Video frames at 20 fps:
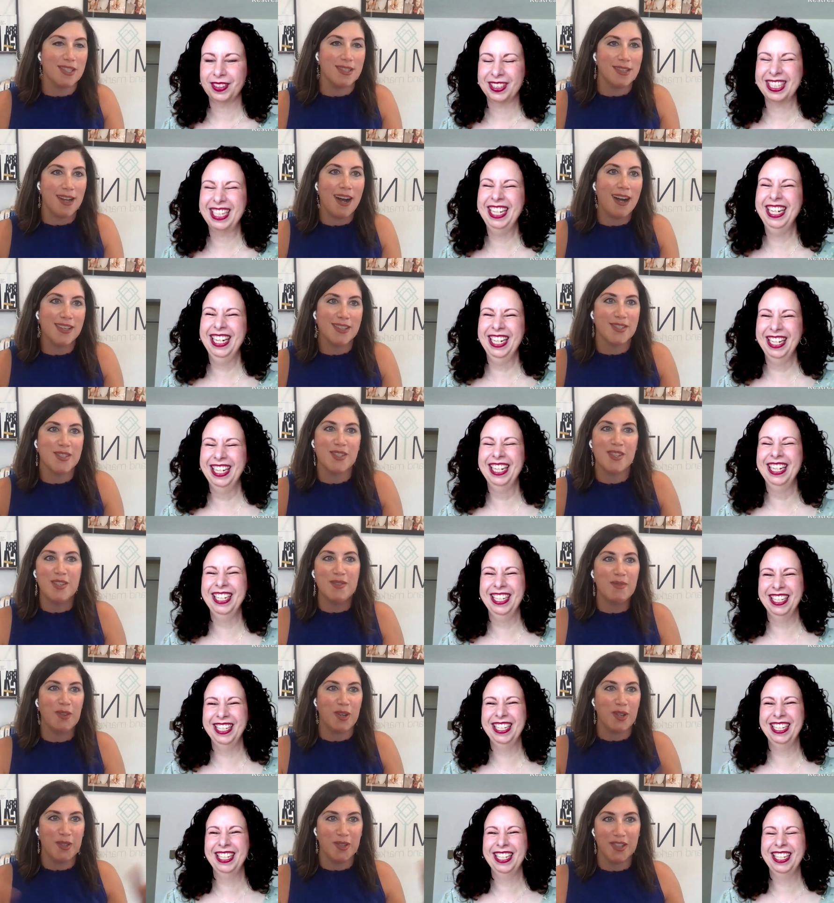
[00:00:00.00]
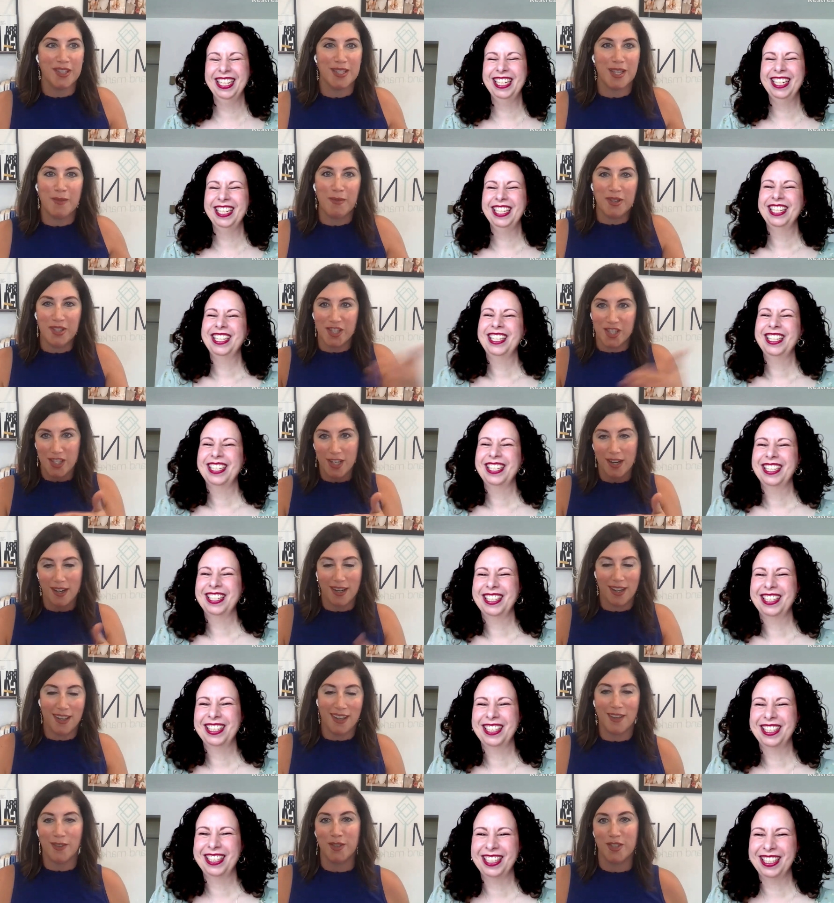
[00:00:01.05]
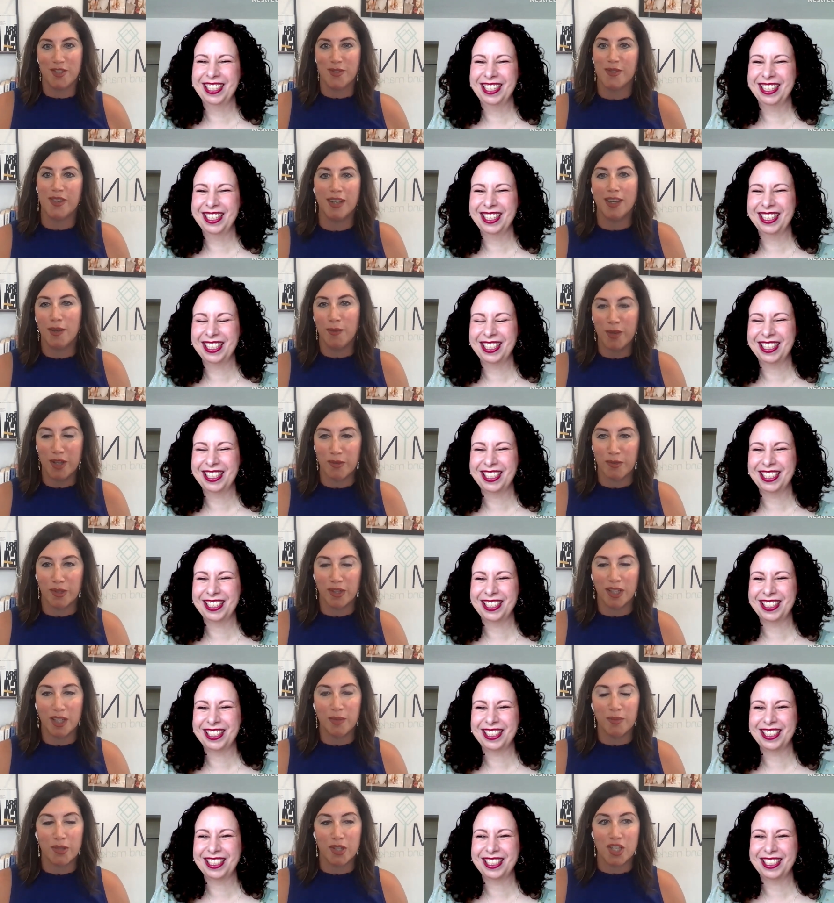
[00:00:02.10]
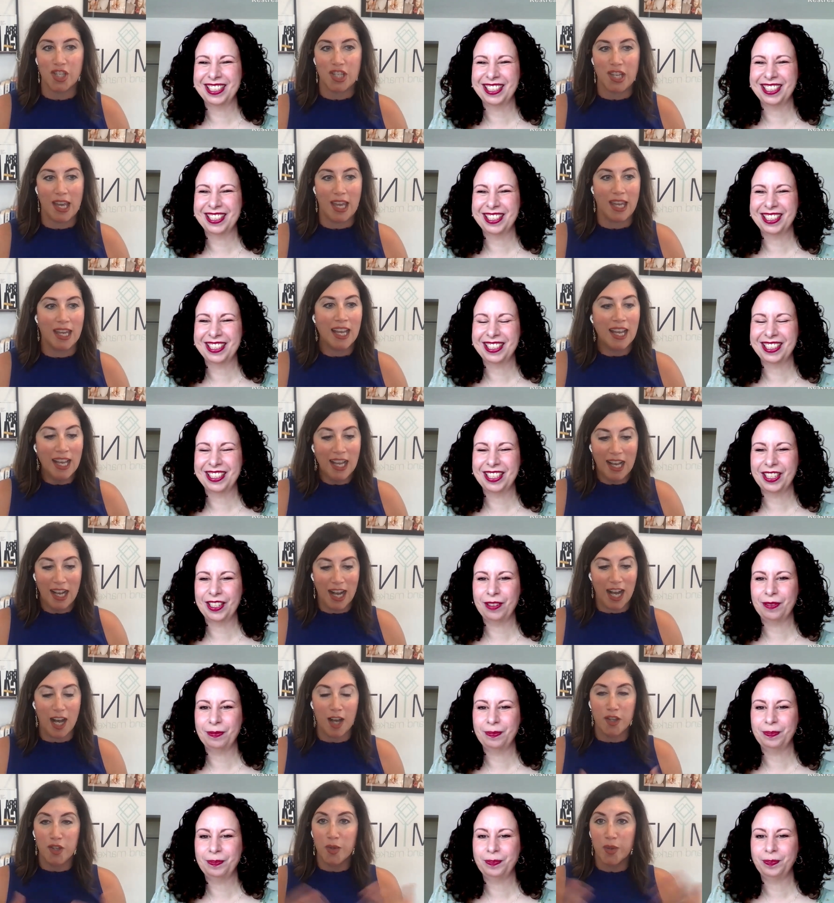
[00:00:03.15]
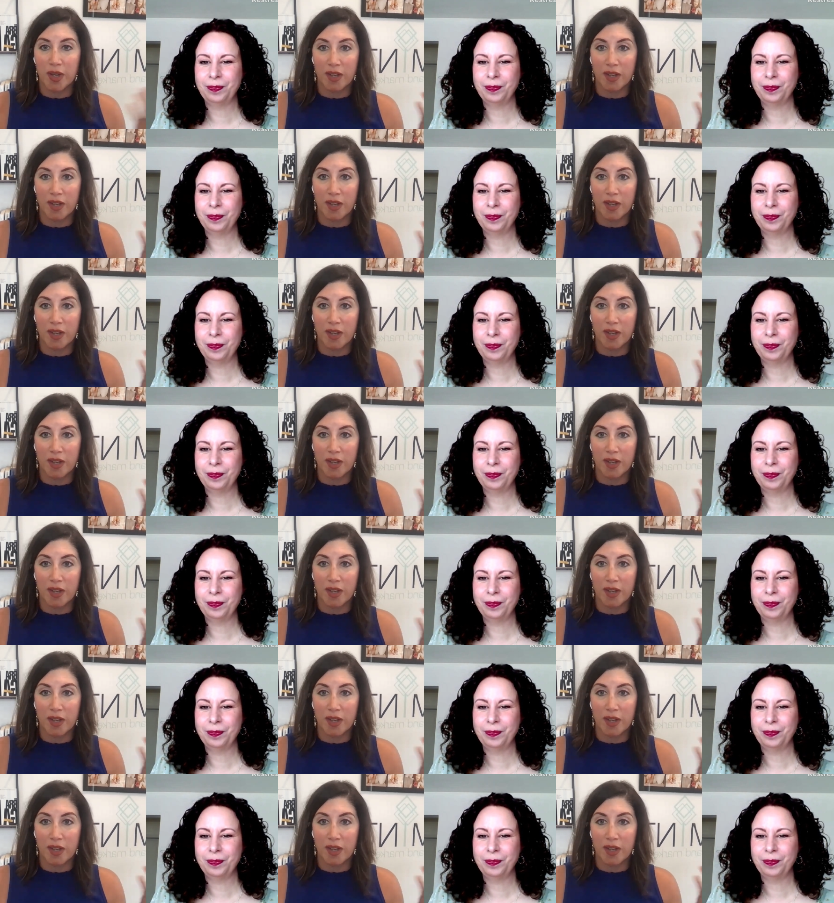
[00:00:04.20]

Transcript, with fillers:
Speaker 1: is awesome, or you, someone shared it, which we, we really appreciate. Uh, you